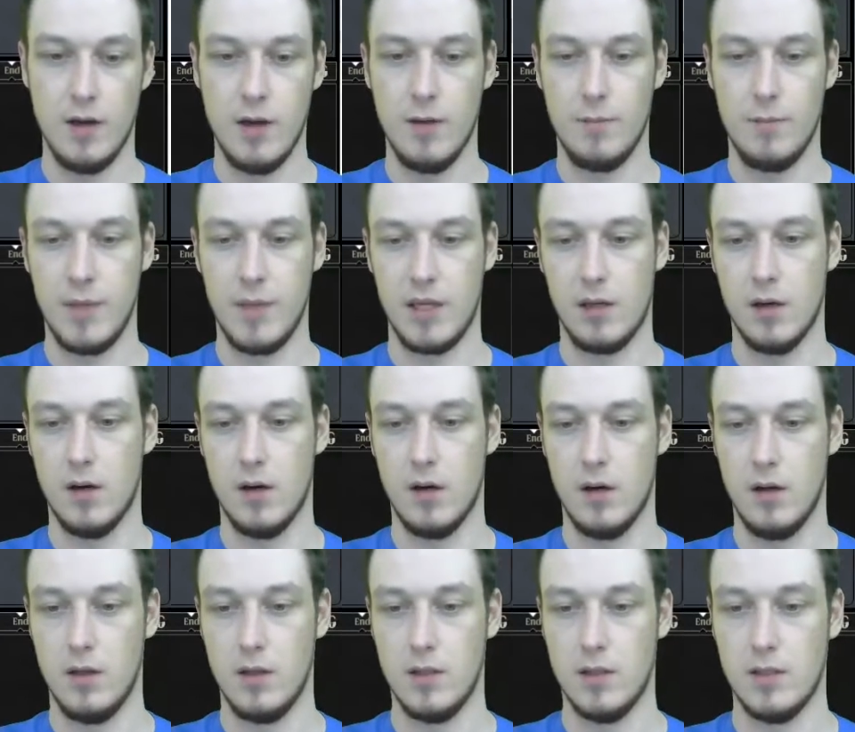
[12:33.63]

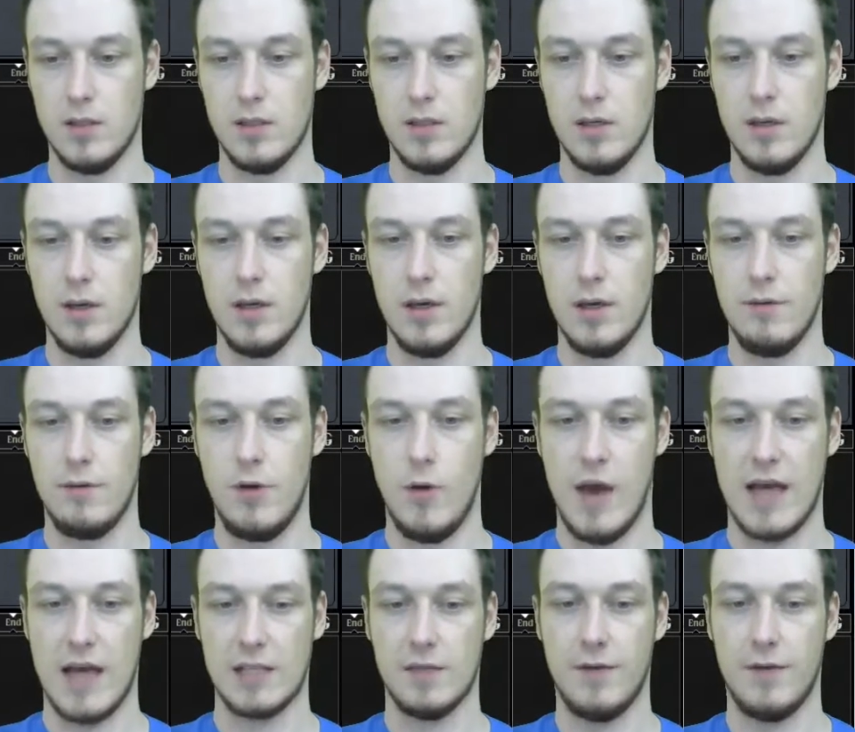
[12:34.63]
because if you
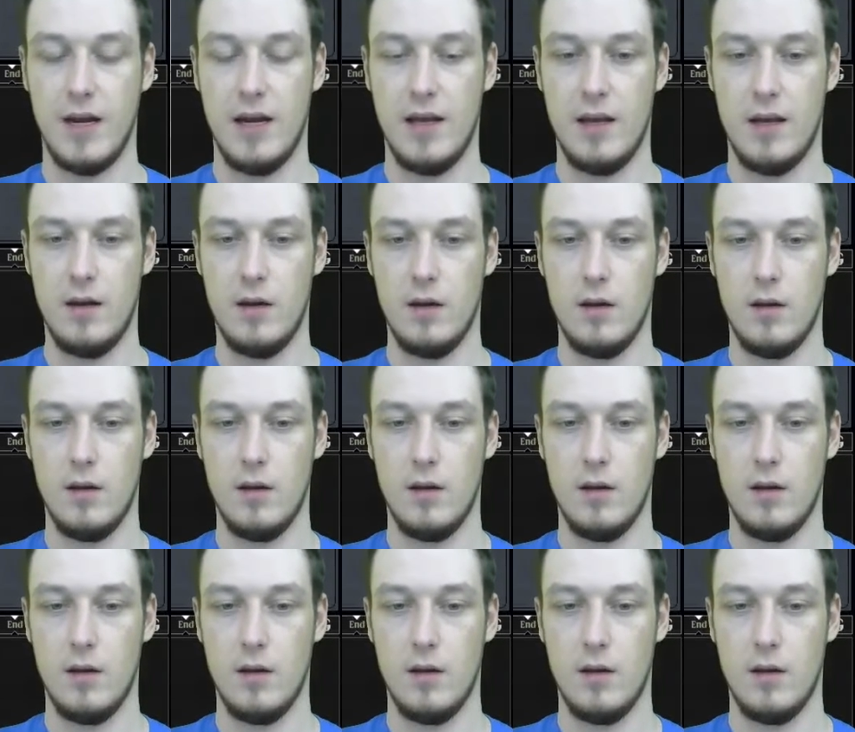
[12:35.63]
activate it